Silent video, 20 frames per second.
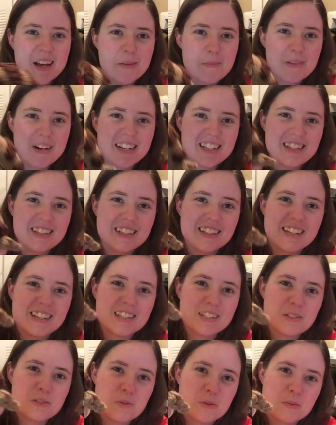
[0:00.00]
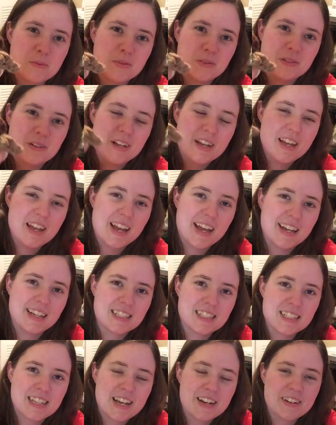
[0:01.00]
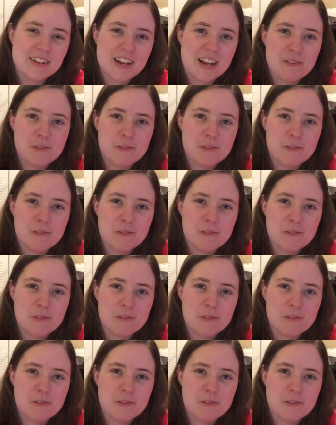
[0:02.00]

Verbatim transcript: But I still think he's adorable. And Saturday